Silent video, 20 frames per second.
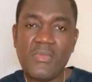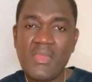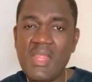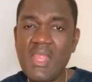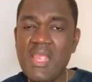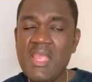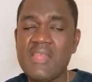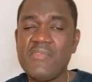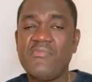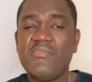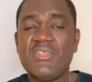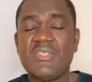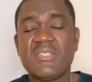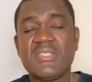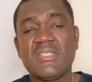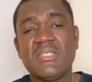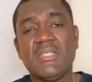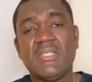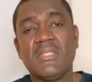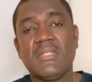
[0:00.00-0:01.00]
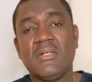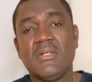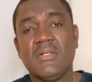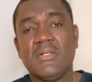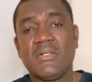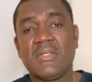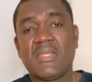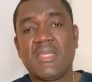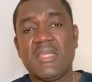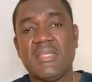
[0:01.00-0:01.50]
NVC
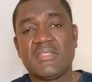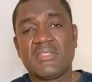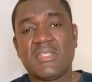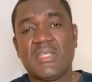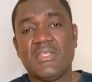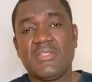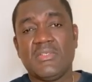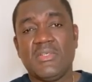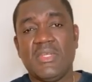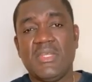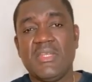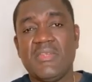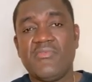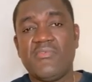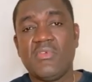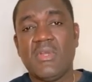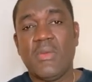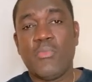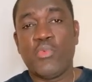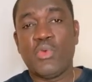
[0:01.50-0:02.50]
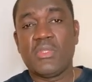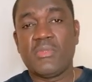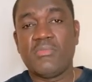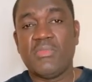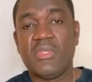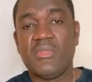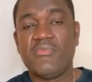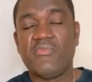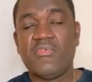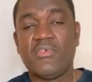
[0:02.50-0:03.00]
can schedule an interview
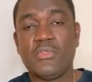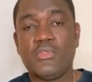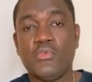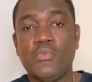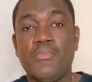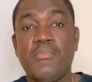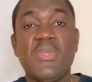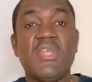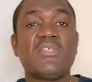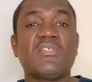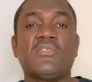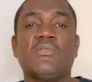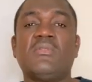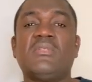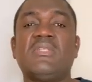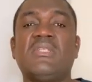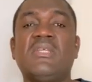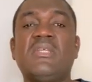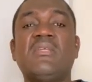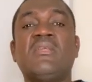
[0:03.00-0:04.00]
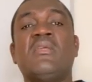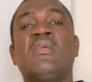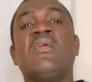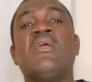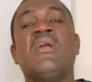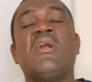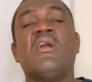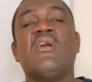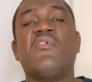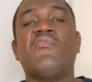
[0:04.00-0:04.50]
appointment for you based on the
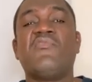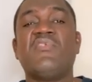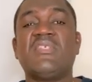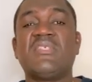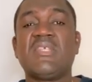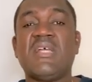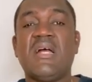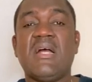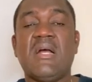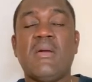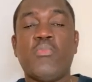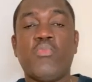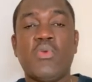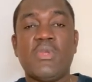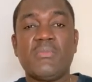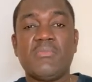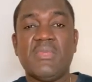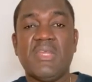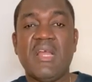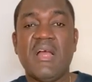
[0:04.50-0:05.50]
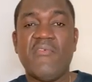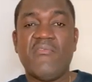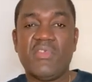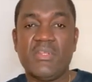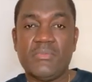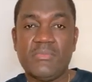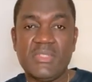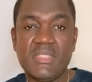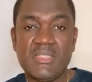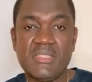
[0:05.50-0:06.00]
visa appointment
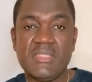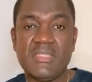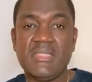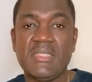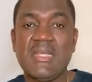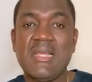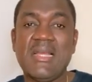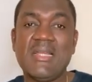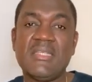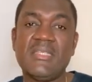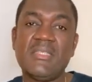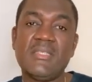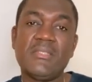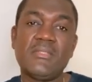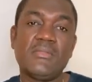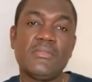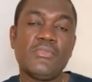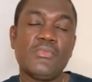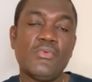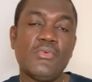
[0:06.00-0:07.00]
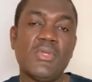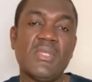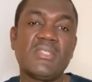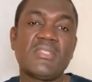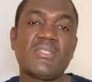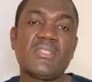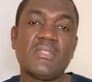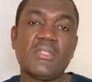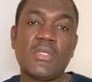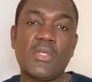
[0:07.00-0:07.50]
availability at the
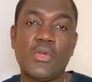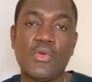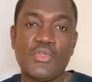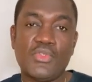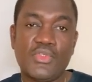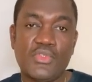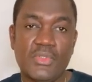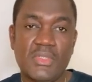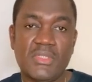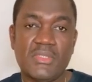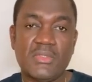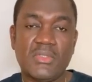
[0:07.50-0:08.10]
U.S. consulate.